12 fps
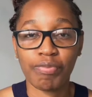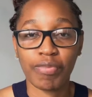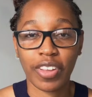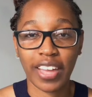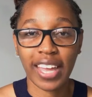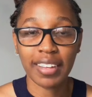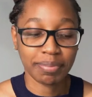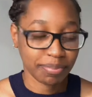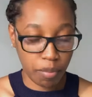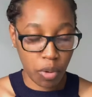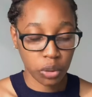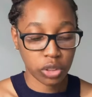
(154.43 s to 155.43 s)
Okay?
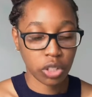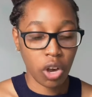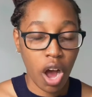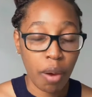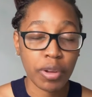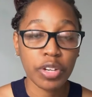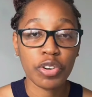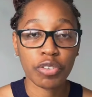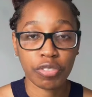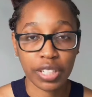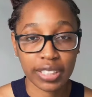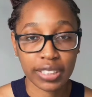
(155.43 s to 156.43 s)
Most common
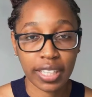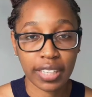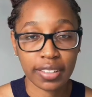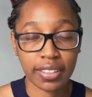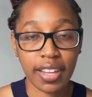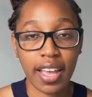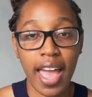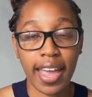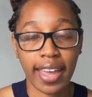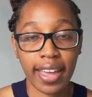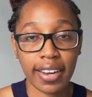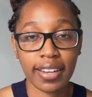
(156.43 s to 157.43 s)
reason
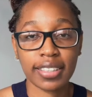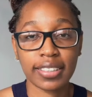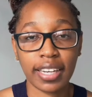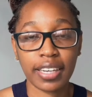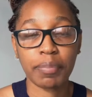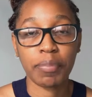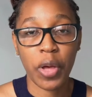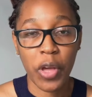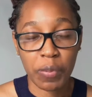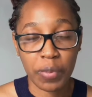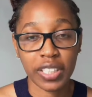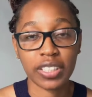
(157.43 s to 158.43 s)
Canada study
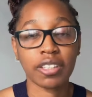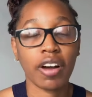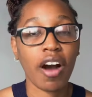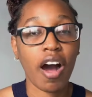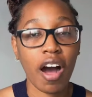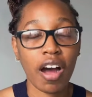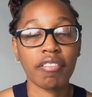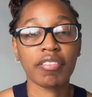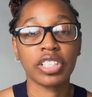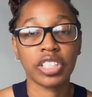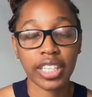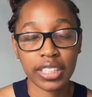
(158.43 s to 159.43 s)
permits are
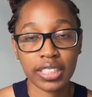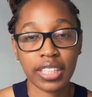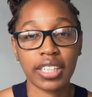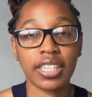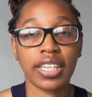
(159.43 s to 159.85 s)
rejected